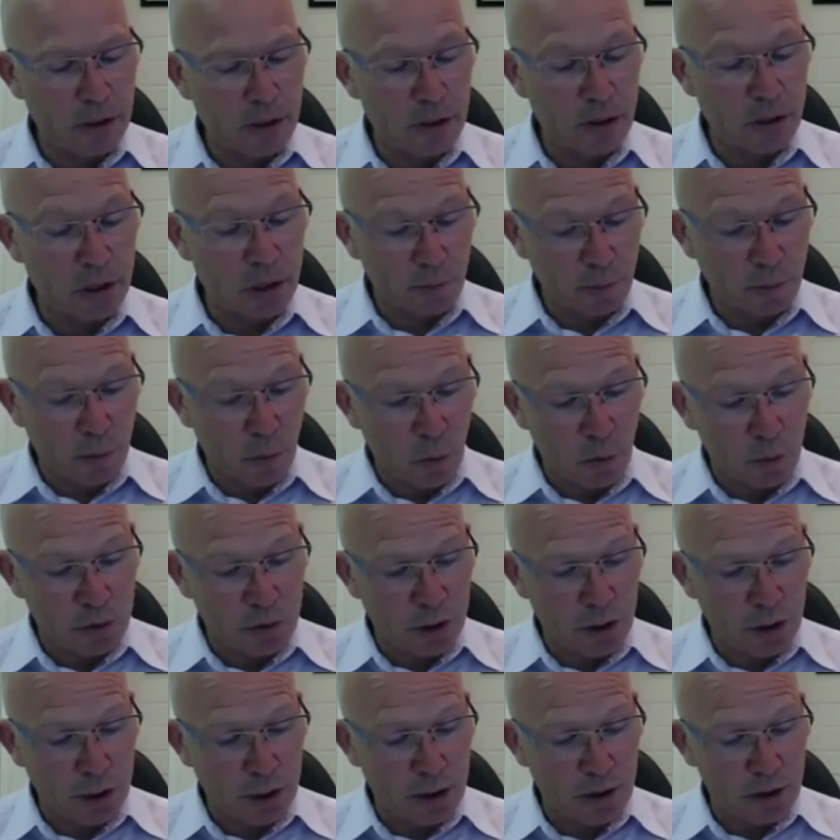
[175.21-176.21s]
The support
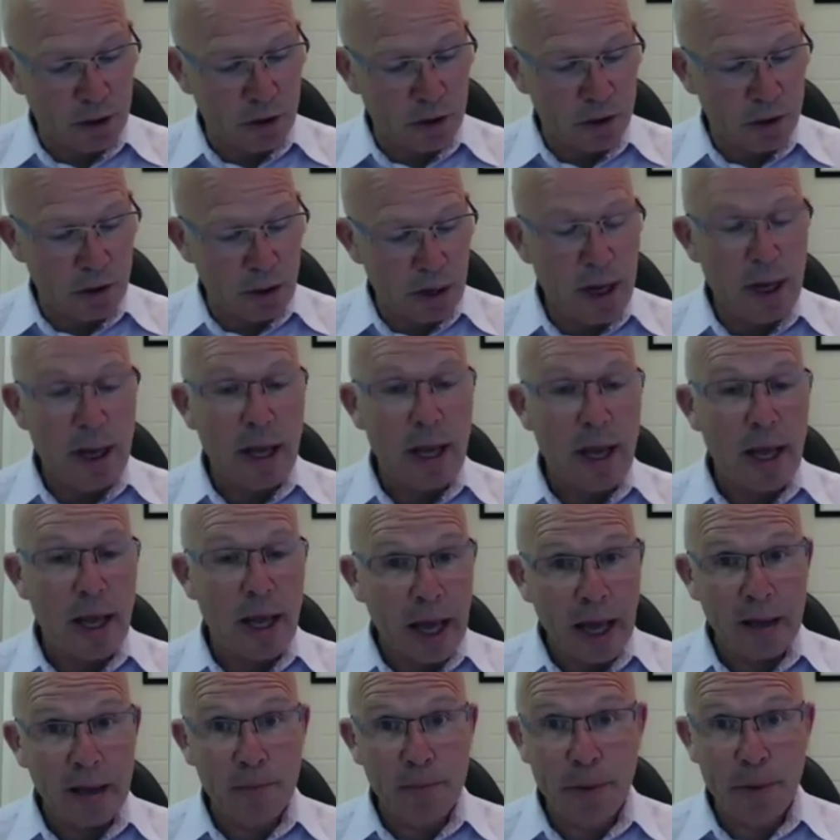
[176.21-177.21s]
tickets,
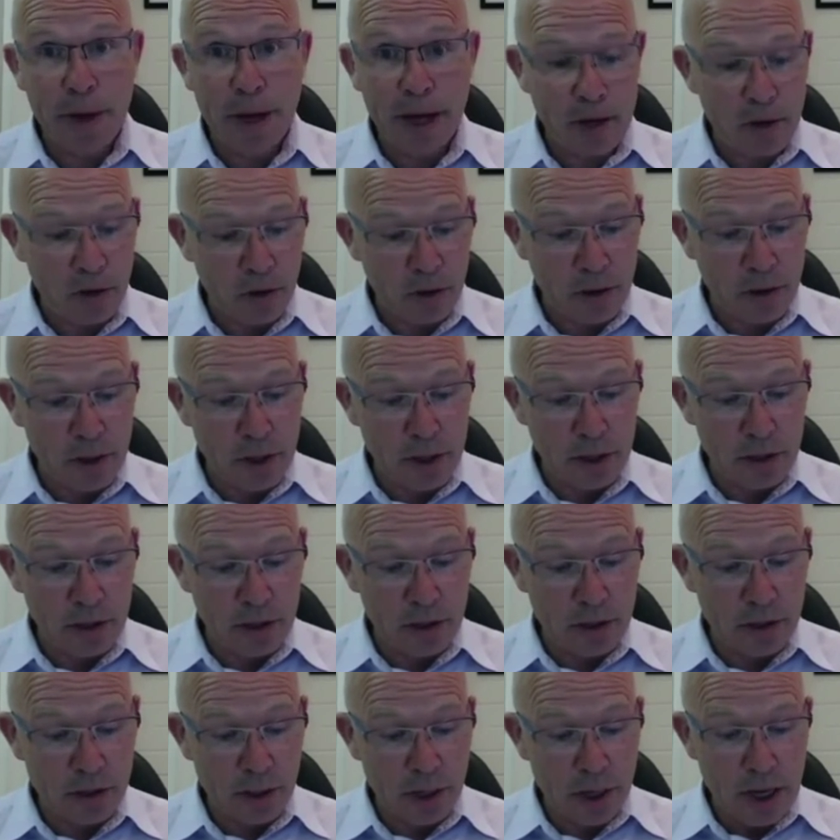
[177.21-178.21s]
ad pack
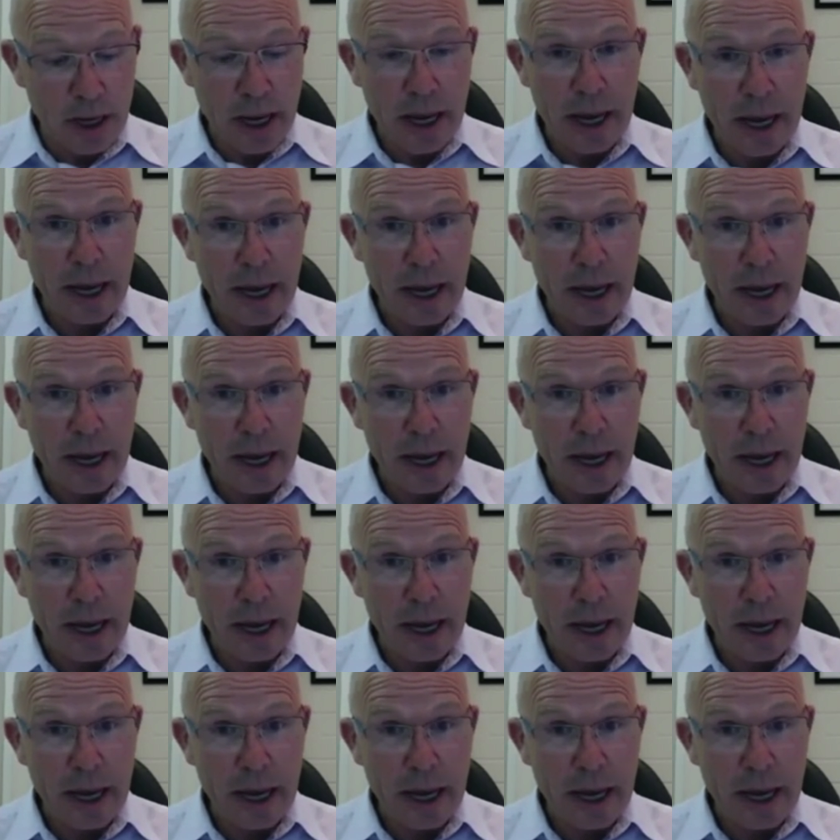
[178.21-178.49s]
earnings,